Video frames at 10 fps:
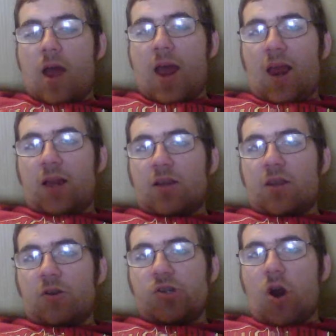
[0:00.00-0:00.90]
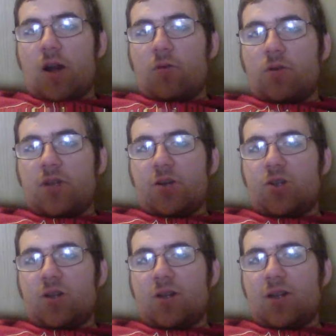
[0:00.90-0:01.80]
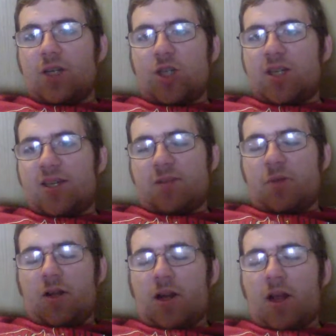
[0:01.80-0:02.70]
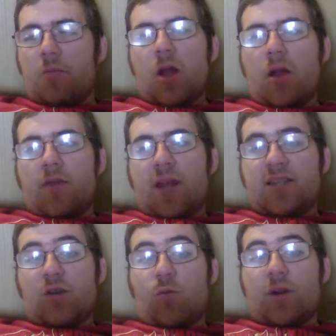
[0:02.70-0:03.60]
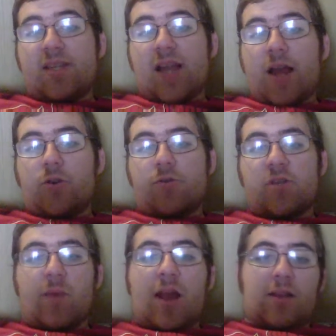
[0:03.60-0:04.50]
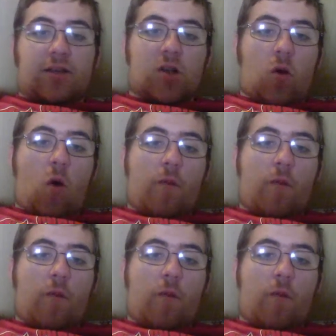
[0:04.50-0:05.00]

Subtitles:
and their starting rotation just needs some cleaning up. They did re-sign Drew Smyly, so